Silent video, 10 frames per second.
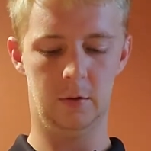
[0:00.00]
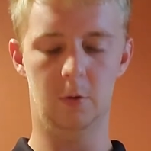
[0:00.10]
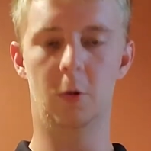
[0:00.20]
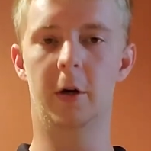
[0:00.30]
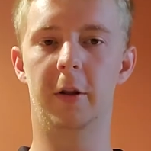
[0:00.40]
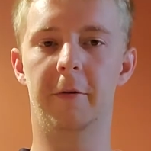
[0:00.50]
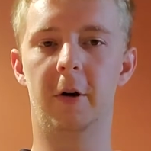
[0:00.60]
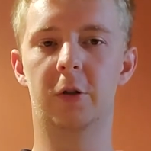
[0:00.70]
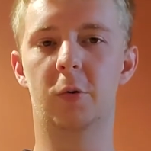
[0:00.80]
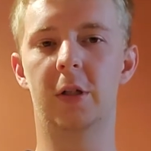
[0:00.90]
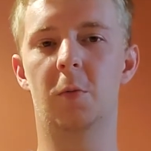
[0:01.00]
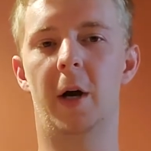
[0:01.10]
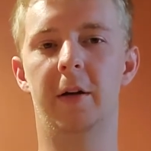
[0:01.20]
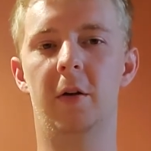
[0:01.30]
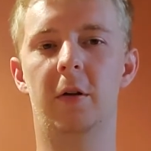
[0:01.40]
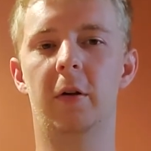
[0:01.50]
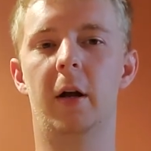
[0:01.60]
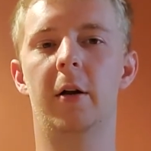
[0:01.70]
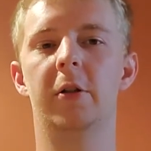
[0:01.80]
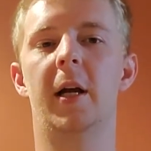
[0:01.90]
Well, the first reason why nuclear
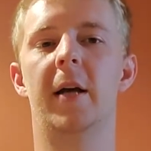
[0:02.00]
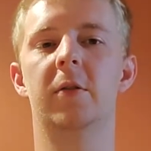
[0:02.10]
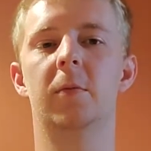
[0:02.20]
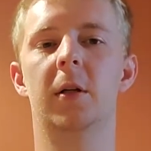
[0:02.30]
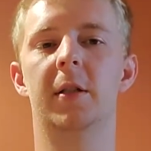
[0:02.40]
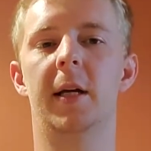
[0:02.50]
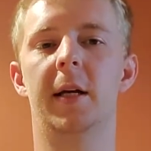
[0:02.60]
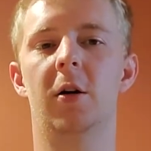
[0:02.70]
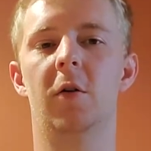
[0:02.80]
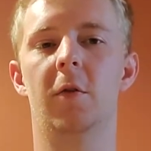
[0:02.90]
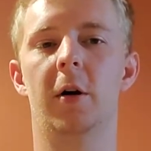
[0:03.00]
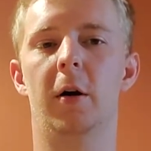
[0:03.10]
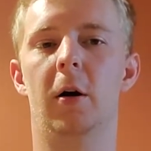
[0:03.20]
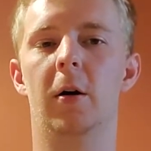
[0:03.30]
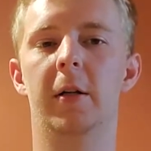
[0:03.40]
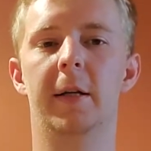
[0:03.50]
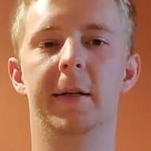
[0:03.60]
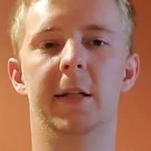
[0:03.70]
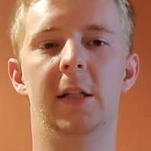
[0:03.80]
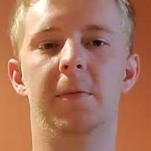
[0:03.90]
energy hasn't really taken over at all
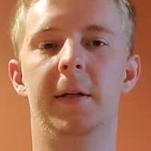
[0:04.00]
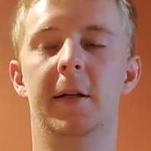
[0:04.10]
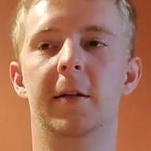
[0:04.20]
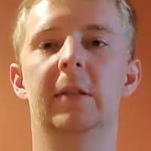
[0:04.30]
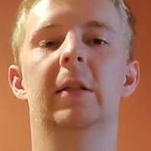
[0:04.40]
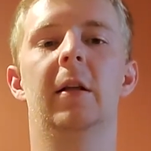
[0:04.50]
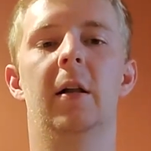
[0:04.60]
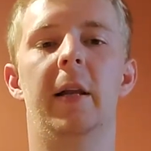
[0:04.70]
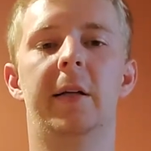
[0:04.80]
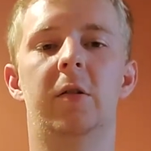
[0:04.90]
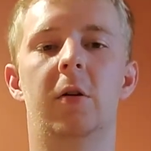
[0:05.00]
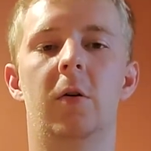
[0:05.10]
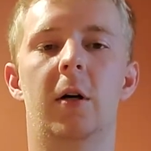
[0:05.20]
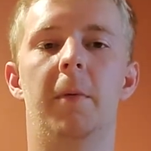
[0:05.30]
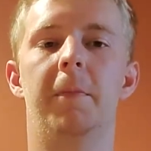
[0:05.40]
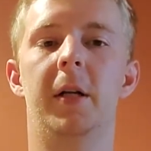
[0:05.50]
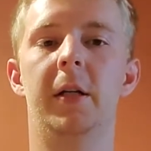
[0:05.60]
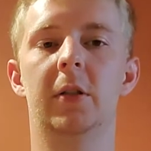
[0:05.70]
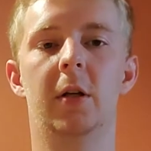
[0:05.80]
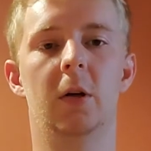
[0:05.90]
is because the electrical companies